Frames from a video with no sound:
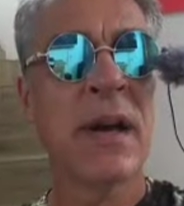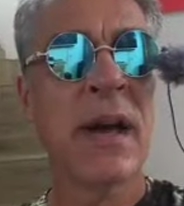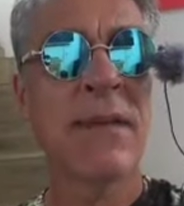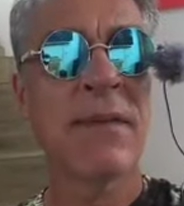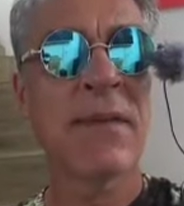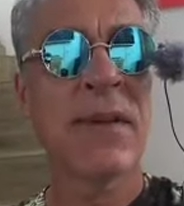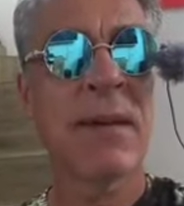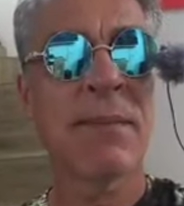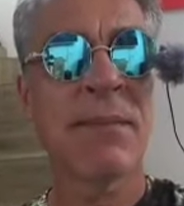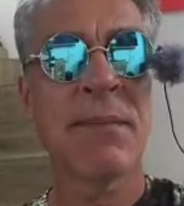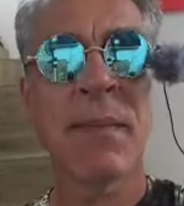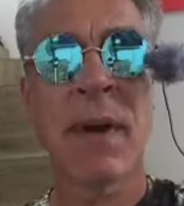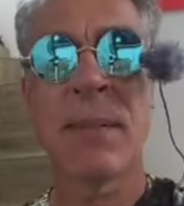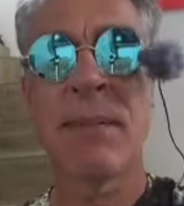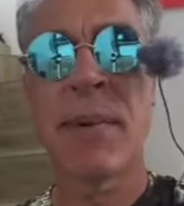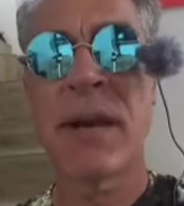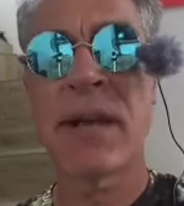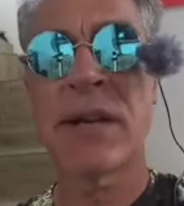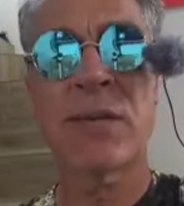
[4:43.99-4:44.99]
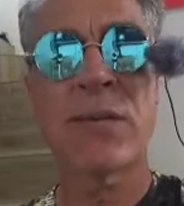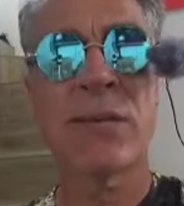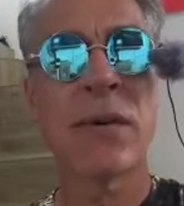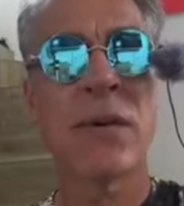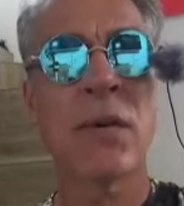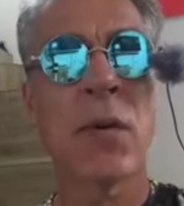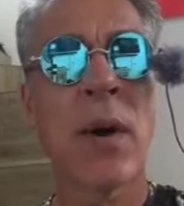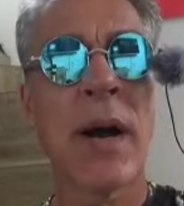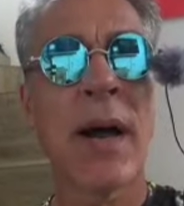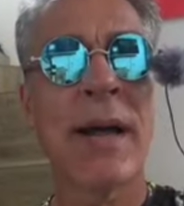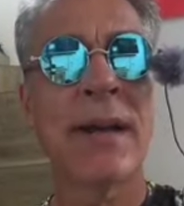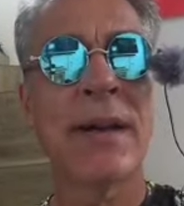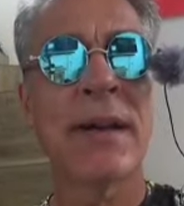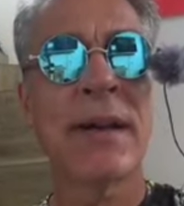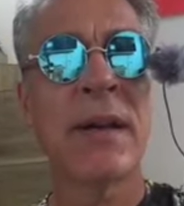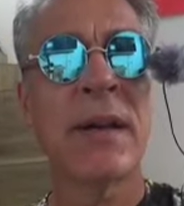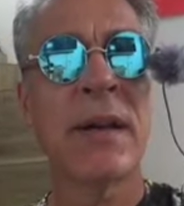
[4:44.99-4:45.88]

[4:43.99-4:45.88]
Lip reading: I've kept my bikes real quiet.